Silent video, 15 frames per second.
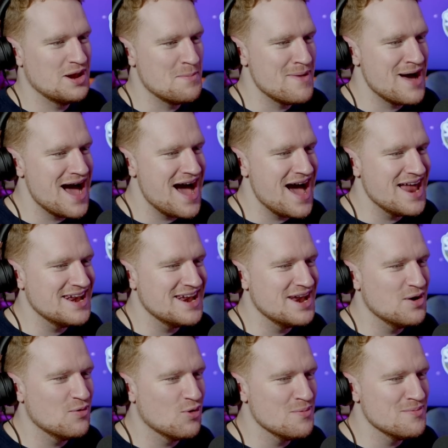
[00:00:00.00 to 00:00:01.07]
when a man and
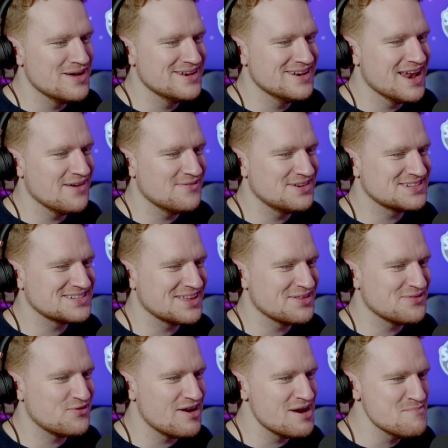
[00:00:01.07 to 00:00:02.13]
a woman love each
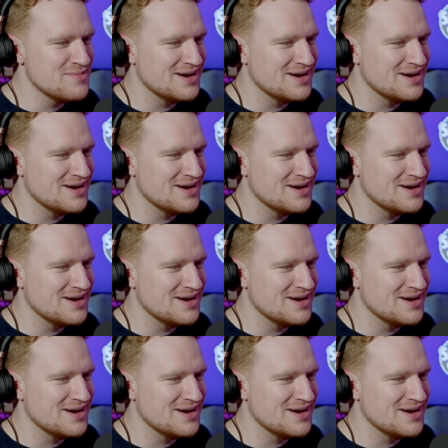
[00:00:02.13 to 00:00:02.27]
other very